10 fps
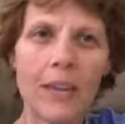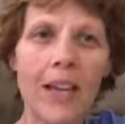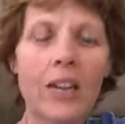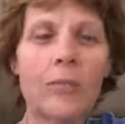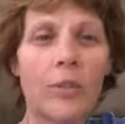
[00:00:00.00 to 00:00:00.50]

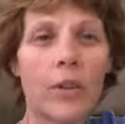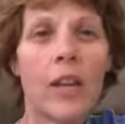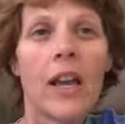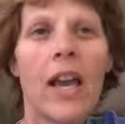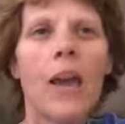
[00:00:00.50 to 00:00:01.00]
accountable
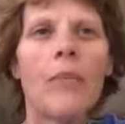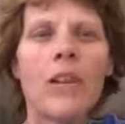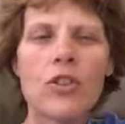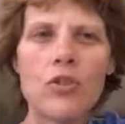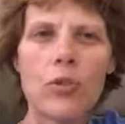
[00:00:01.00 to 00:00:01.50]
and
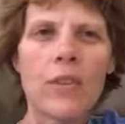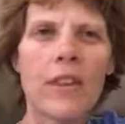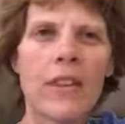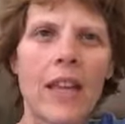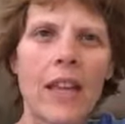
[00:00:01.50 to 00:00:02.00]
make sure
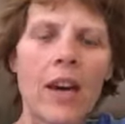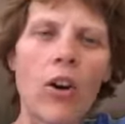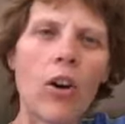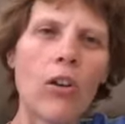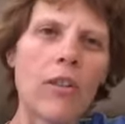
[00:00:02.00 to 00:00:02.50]
that they
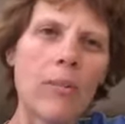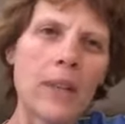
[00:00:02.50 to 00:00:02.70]
are